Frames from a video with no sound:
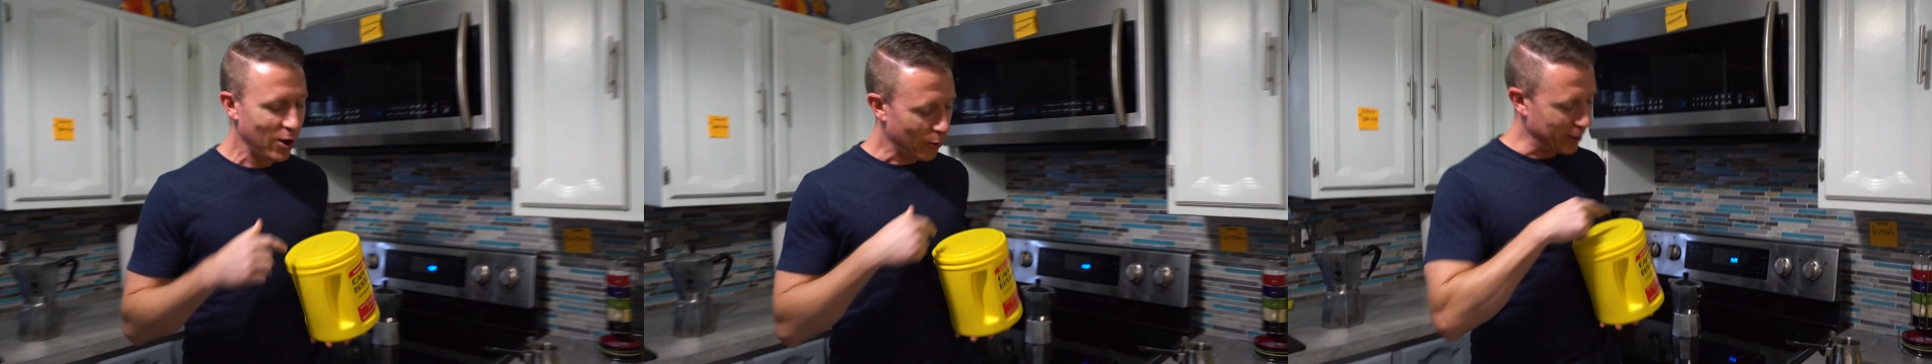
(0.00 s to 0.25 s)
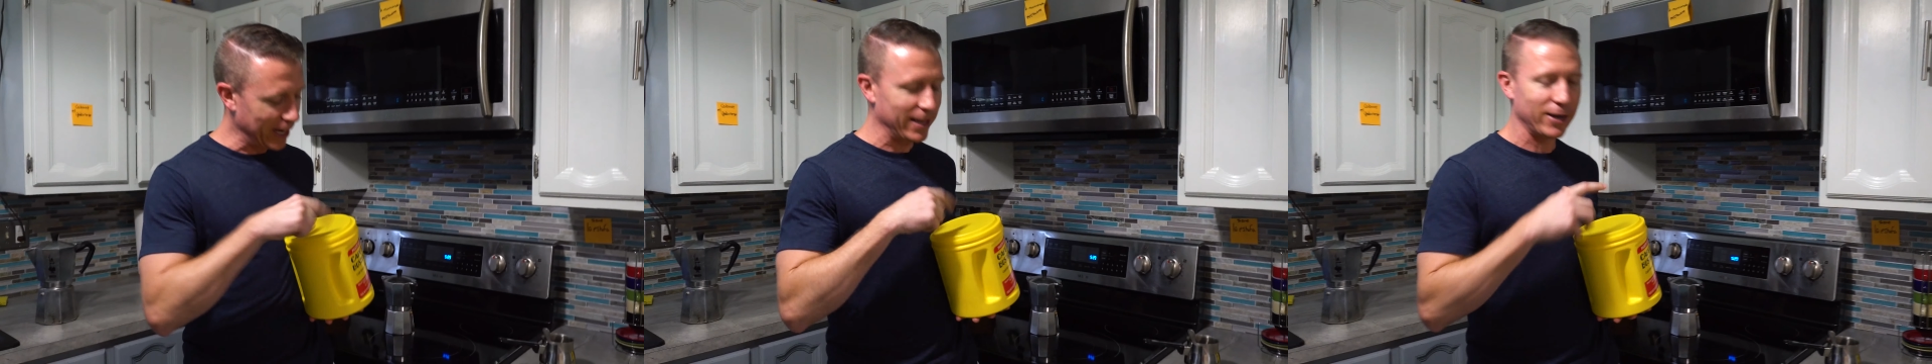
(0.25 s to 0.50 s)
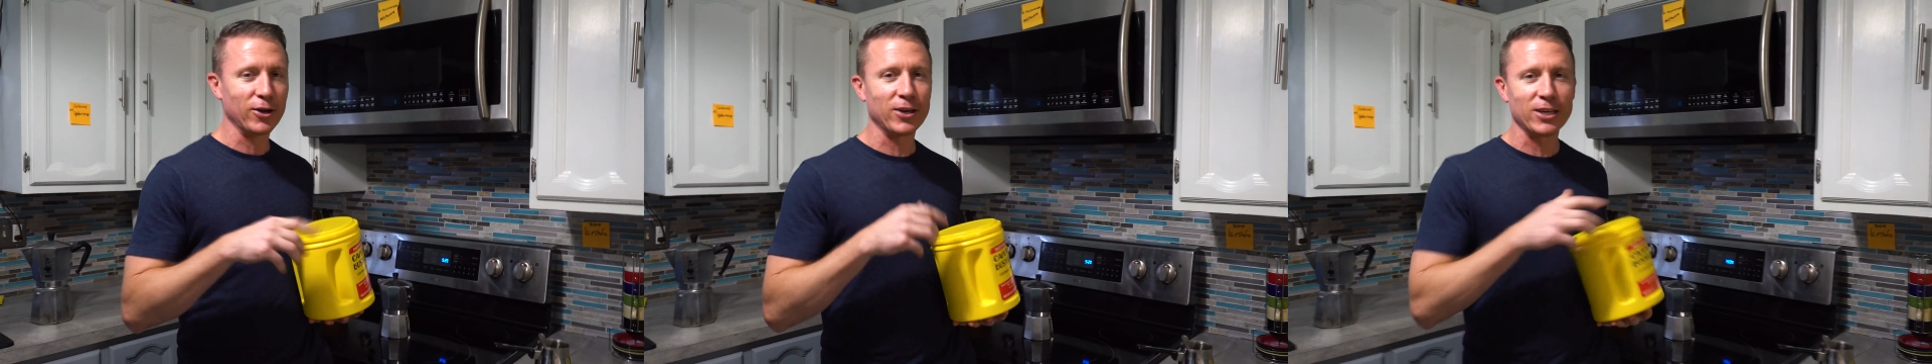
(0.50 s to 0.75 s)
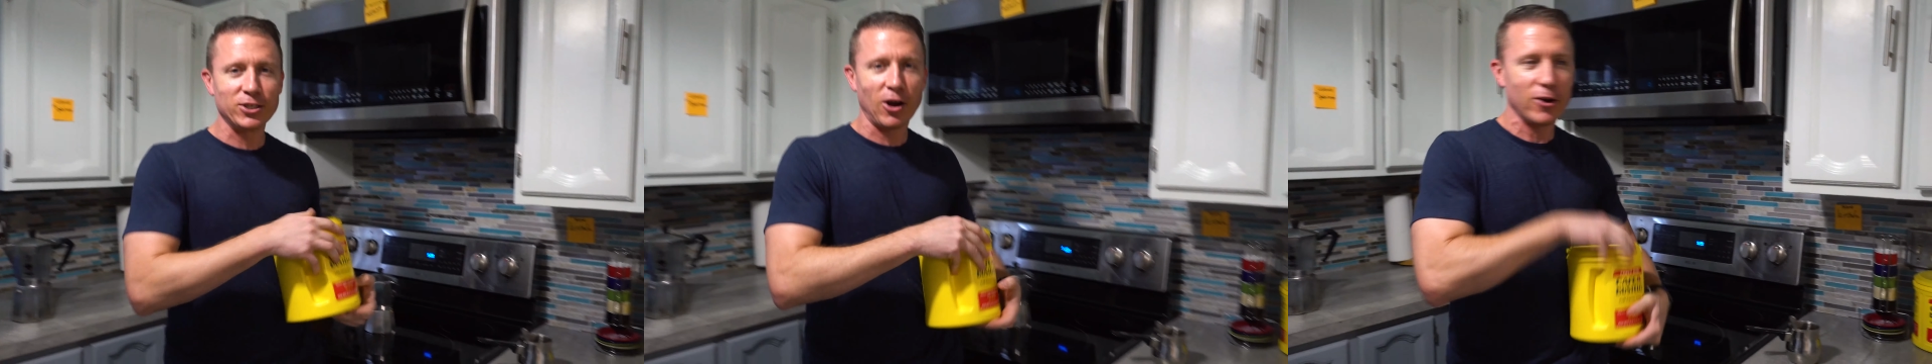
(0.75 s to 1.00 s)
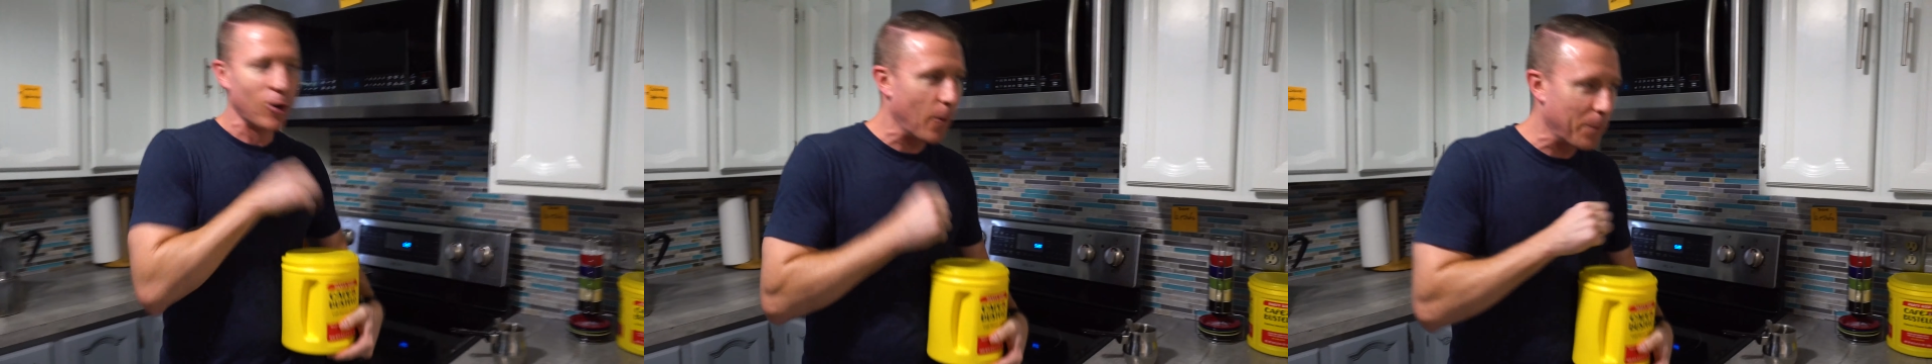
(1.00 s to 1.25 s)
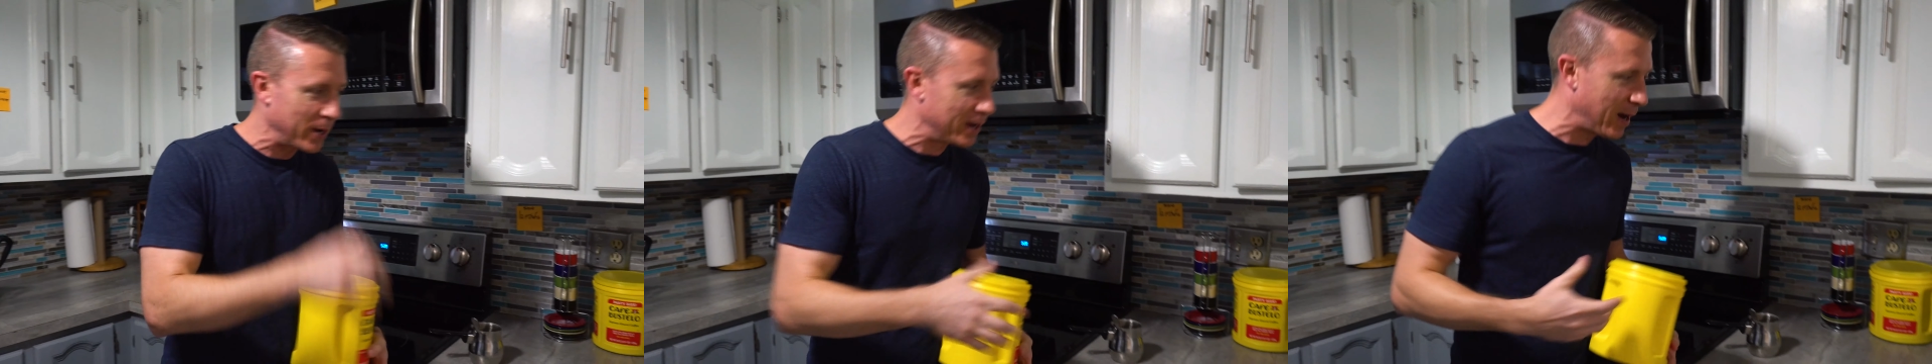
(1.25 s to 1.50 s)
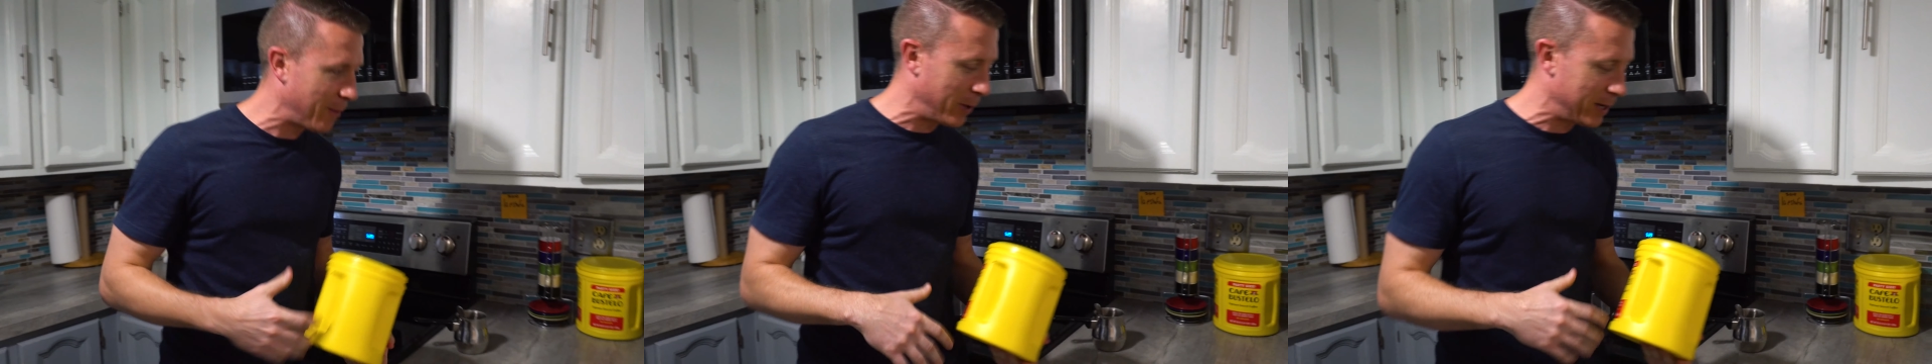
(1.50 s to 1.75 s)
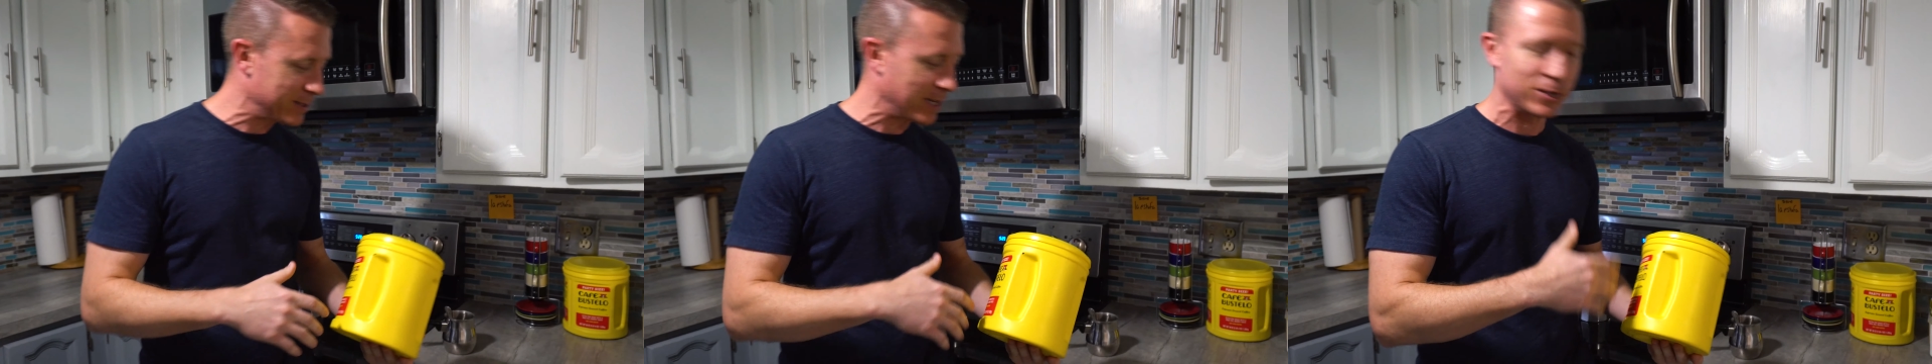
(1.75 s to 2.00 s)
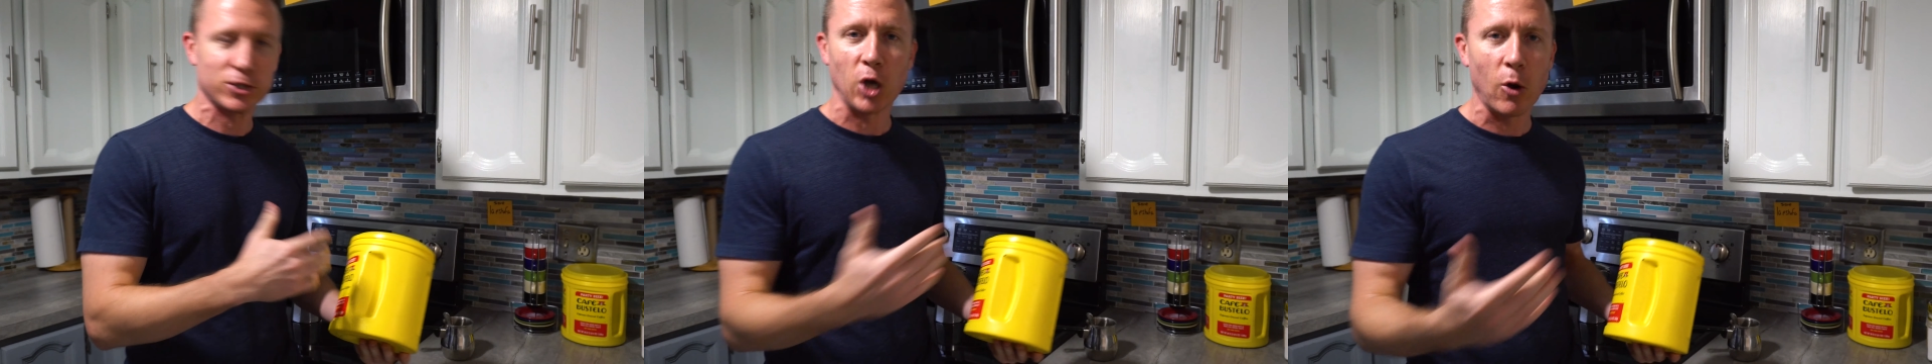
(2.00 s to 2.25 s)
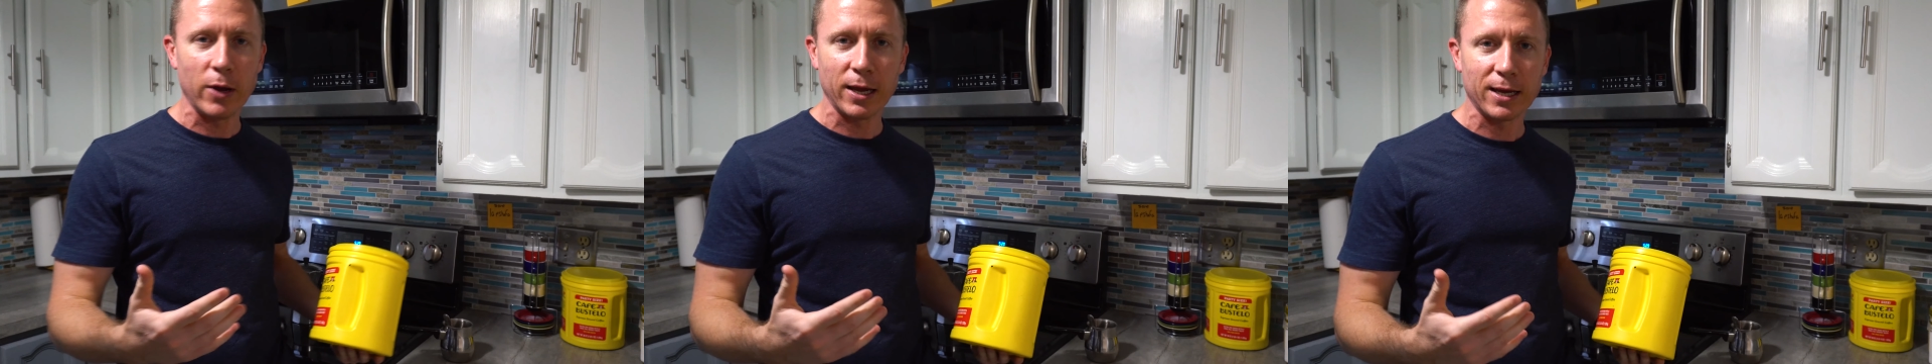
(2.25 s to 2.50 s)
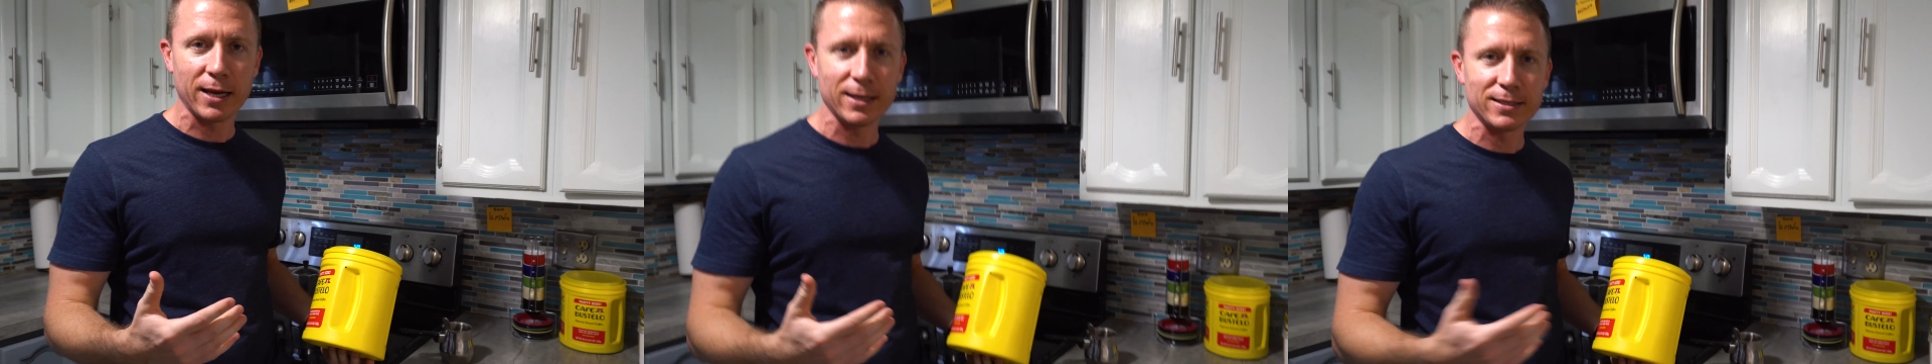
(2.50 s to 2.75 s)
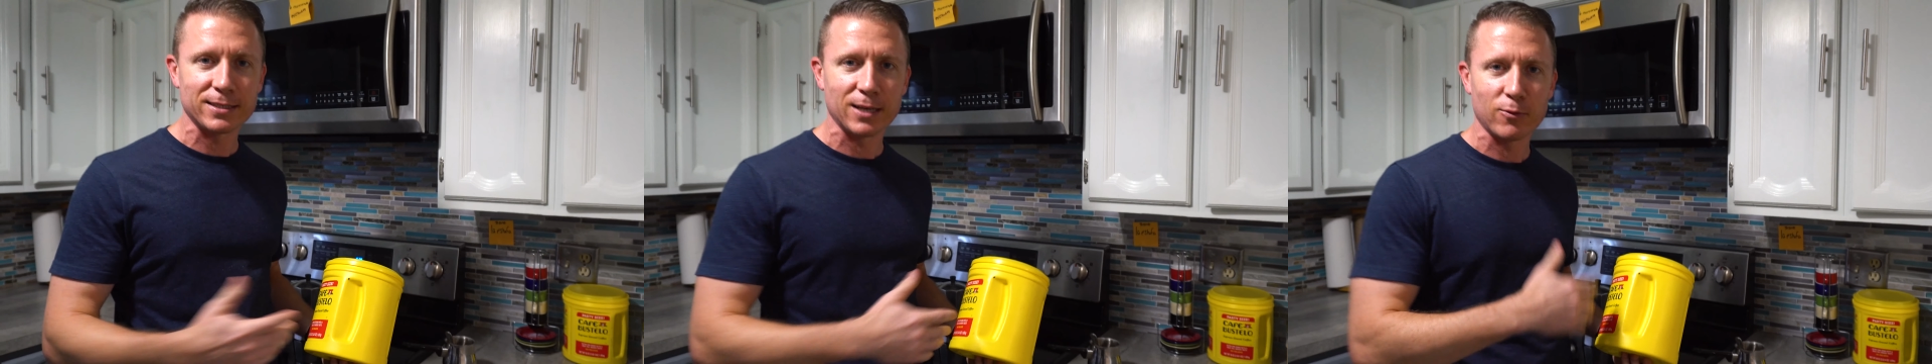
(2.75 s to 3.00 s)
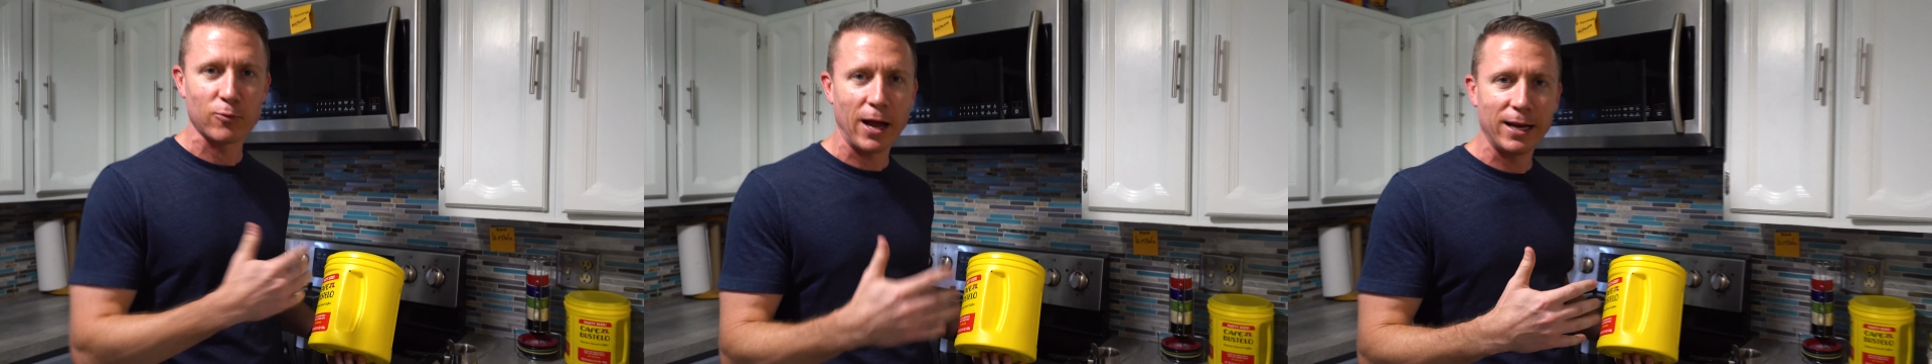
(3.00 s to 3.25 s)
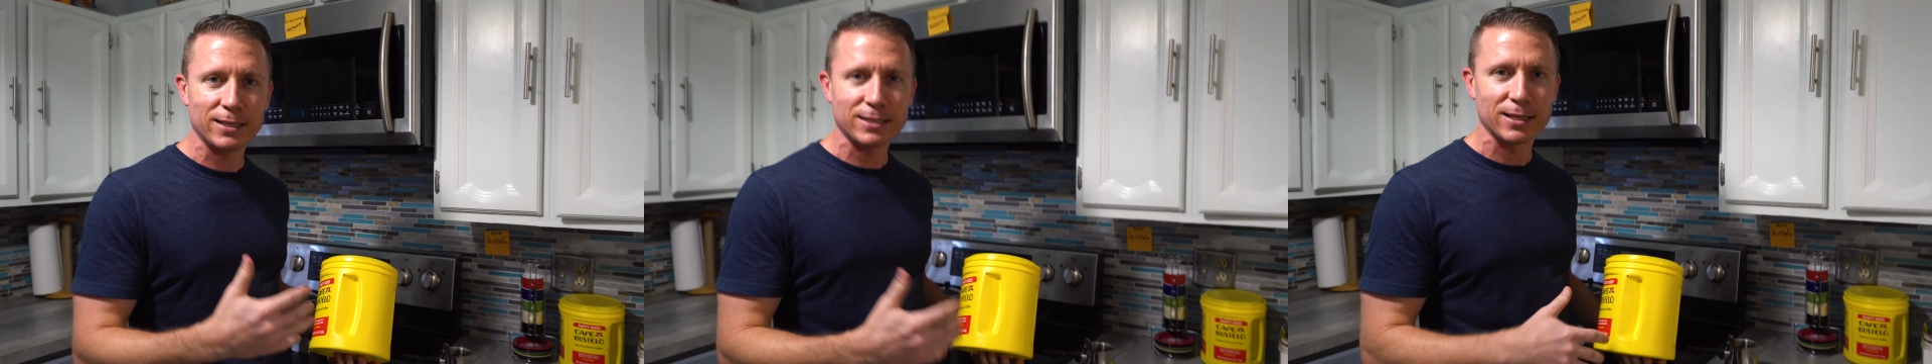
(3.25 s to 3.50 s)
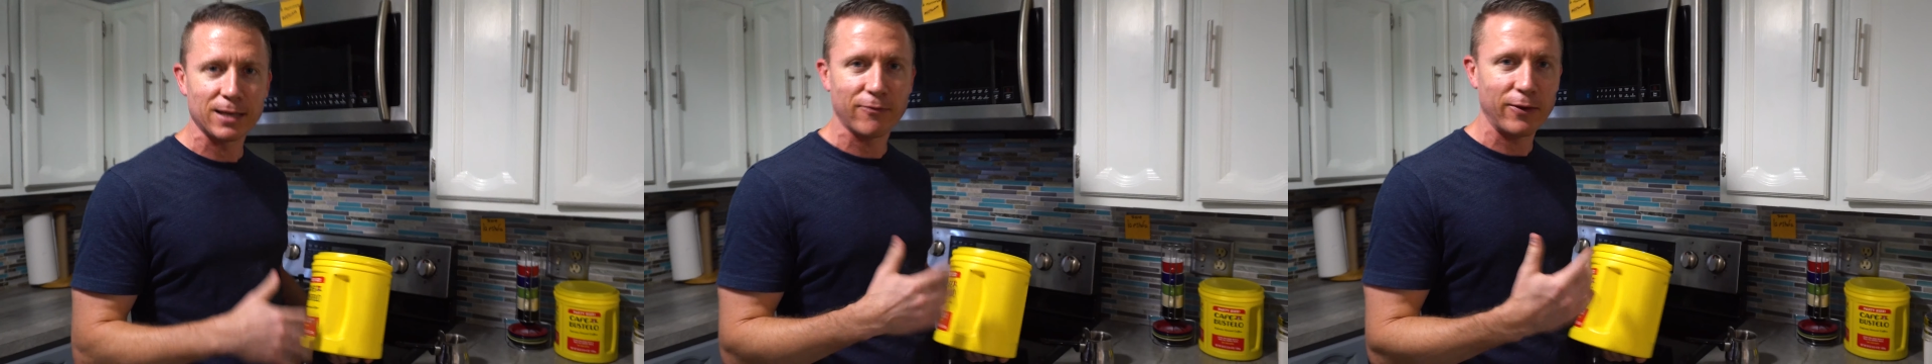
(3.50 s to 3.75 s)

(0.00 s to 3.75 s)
When you got the cookie jar, you open it up and it's like sewing kits and rice and